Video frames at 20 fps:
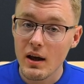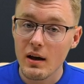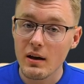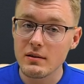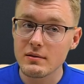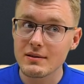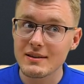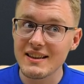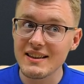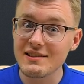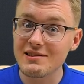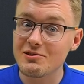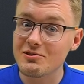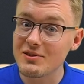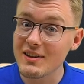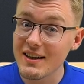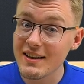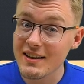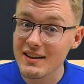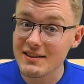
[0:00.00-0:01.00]
And this
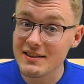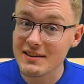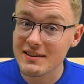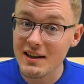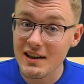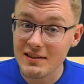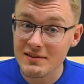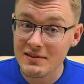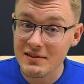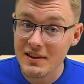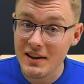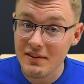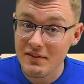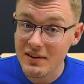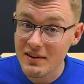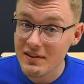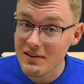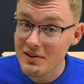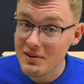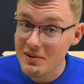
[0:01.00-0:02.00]
trend has gotten
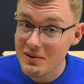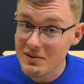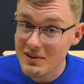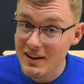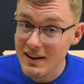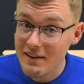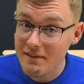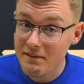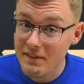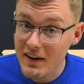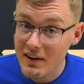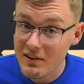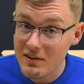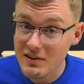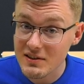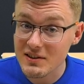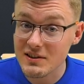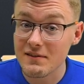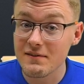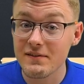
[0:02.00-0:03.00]
even to the
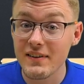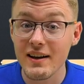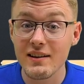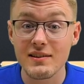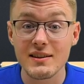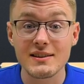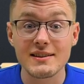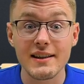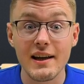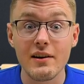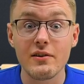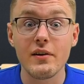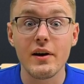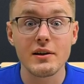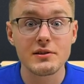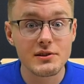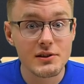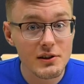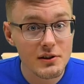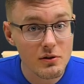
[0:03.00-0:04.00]
video surveillance
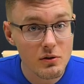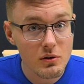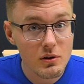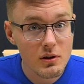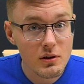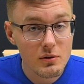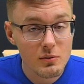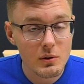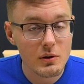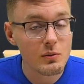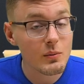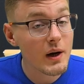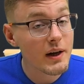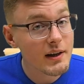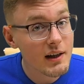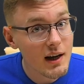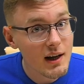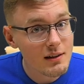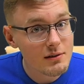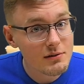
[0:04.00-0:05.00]
area too. Well, why
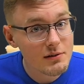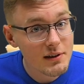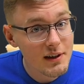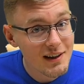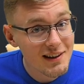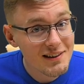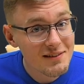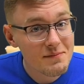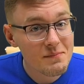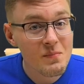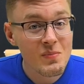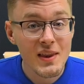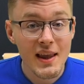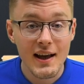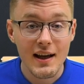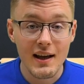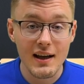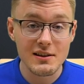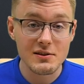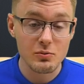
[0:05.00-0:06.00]
not, yeah?
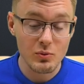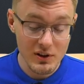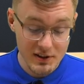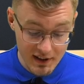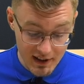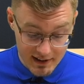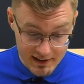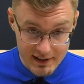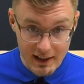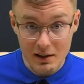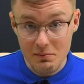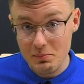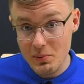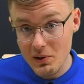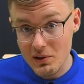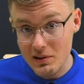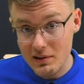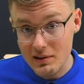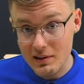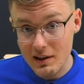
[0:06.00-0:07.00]
As a worst
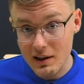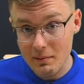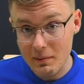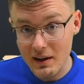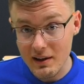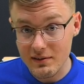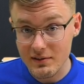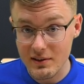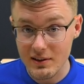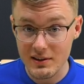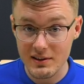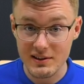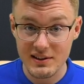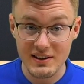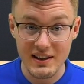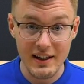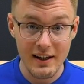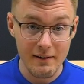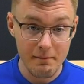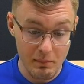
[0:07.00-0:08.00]
example, I mean, there
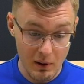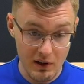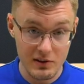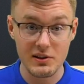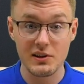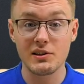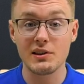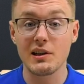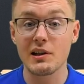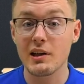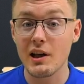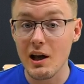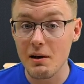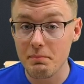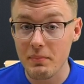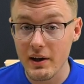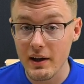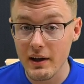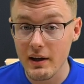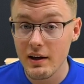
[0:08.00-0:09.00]
is a Partizan
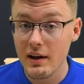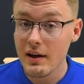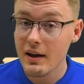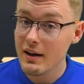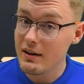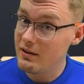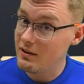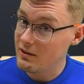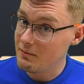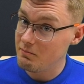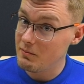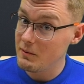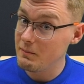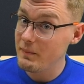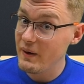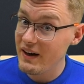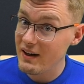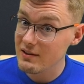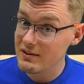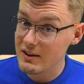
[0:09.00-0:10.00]
company, they
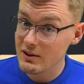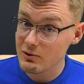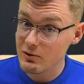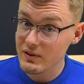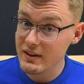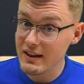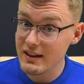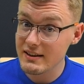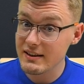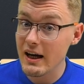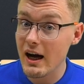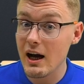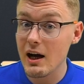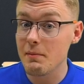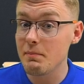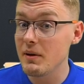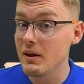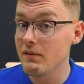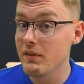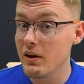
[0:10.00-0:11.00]
prepared and released the
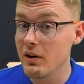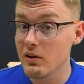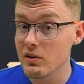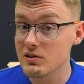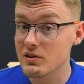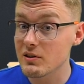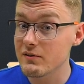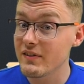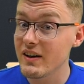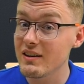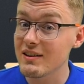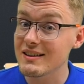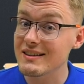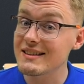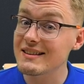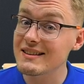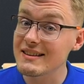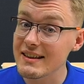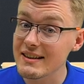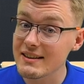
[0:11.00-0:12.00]
IP video
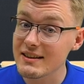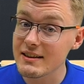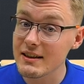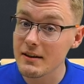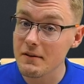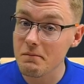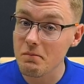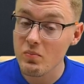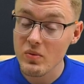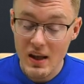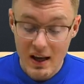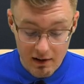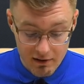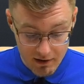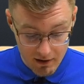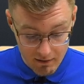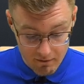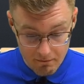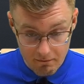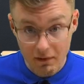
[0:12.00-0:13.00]
surveillance system,
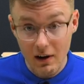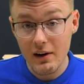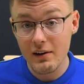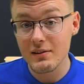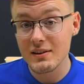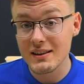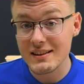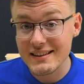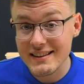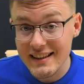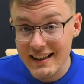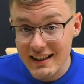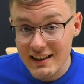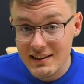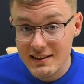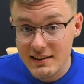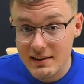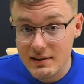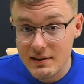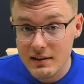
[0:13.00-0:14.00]
their wireless
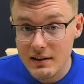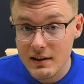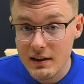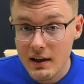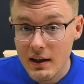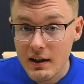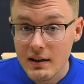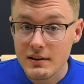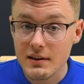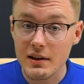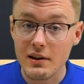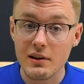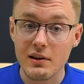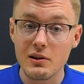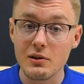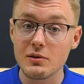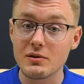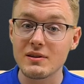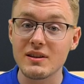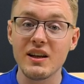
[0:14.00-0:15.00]
kits, they
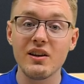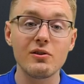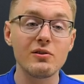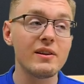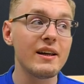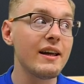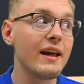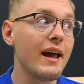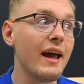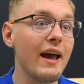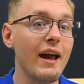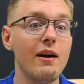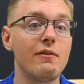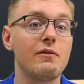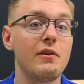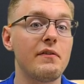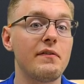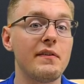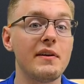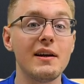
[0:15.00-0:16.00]
include nearly
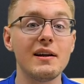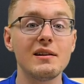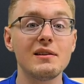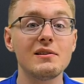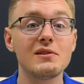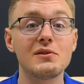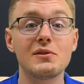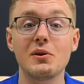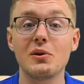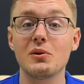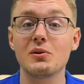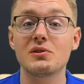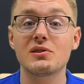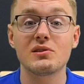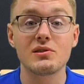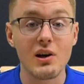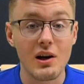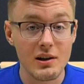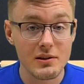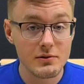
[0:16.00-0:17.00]
everything to
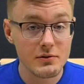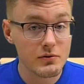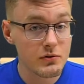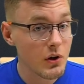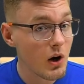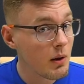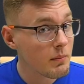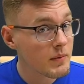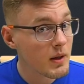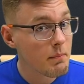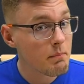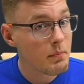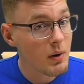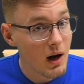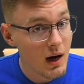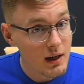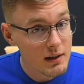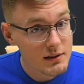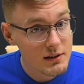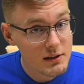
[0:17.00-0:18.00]
start from the
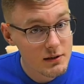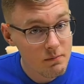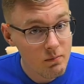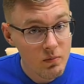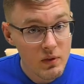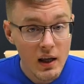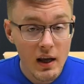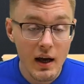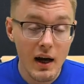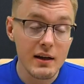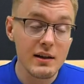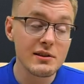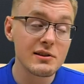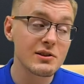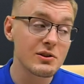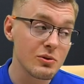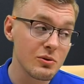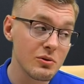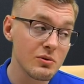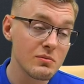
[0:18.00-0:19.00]
box. And that's
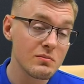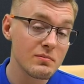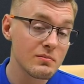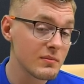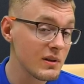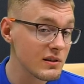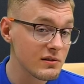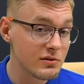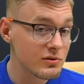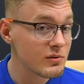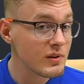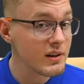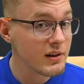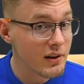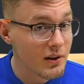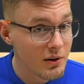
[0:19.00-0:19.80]
cool, that's really